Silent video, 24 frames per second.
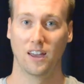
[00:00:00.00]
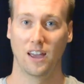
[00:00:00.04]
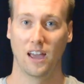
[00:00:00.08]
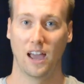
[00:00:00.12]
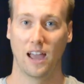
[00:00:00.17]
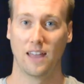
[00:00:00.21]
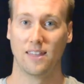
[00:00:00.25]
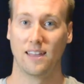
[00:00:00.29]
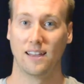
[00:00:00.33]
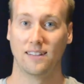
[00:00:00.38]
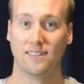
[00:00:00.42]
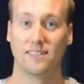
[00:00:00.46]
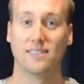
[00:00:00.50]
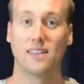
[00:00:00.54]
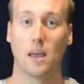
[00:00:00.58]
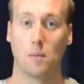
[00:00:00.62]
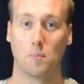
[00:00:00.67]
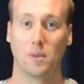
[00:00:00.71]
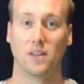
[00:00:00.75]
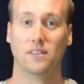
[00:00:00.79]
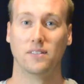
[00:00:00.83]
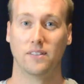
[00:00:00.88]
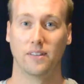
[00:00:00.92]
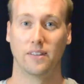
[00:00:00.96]
and they step
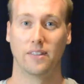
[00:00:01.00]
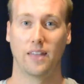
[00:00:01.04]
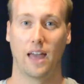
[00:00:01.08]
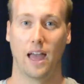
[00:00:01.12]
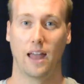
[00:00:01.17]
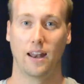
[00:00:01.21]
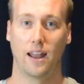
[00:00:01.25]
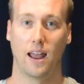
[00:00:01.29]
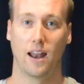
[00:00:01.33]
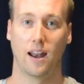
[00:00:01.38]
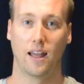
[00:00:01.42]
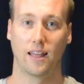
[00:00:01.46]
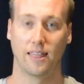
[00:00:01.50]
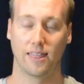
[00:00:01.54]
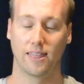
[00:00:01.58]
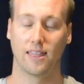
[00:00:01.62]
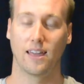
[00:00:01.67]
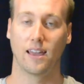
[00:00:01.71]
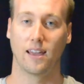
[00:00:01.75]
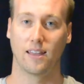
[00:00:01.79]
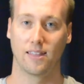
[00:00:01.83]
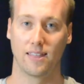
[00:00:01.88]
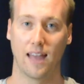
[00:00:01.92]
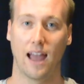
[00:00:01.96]
into that, and I
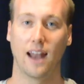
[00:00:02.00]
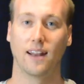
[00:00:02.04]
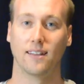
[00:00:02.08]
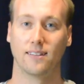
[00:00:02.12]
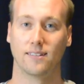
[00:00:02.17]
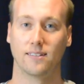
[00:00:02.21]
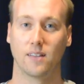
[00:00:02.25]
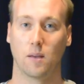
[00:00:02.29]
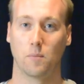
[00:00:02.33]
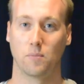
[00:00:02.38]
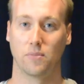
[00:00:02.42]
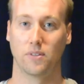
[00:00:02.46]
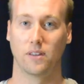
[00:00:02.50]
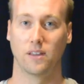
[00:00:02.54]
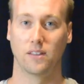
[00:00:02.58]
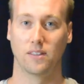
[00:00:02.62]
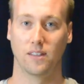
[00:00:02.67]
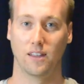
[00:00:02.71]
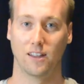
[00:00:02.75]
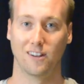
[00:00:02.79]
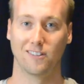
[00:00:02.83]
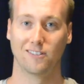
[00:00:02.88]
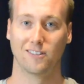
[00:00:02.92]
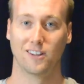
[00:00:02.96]
think that is something
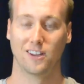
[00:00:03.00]
that